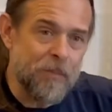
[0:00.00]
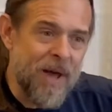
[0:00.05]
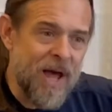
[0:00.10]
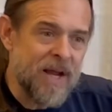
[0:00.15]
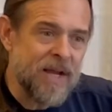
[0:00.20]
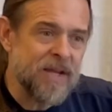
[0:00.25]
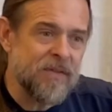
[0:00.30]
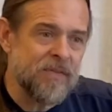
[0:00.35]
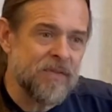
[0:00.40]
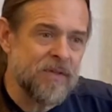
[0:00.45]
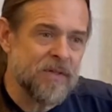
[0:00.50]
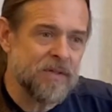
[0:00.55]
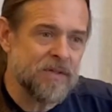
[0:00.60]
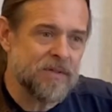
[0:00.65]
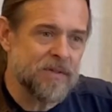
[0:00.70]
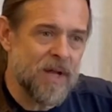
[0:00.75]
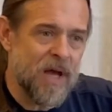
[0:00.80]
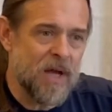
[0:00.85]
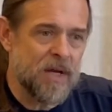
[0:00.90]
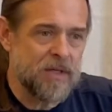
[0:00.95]
back in the
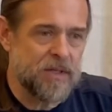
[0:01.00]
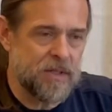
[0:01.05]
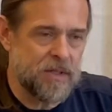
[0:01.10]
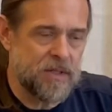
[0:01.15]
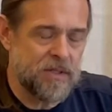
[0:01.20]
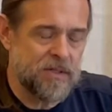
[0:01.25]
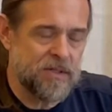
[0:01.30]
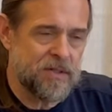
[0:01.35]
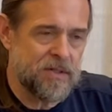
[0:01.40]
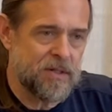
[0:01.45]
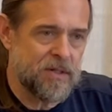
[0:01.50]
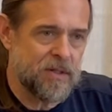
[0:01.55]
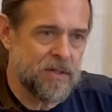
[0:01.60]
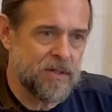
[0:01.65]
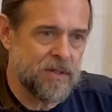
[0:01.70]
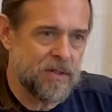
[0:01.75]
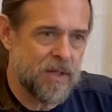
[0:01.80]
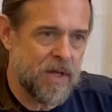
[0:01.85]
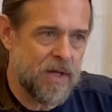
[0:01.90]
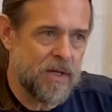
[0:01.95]
90s,
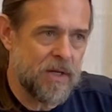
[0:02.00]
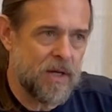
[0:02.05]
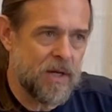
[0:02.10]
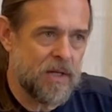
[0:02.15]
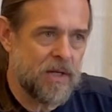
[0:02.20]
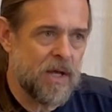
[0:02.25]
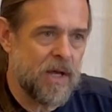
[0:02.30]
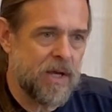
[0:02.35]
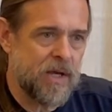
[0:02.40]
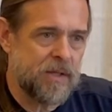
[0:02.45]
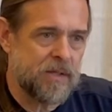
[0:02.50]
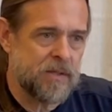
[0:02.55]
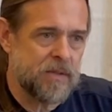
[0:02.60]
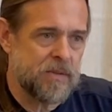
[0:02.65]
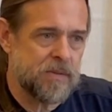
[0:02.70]
I'd had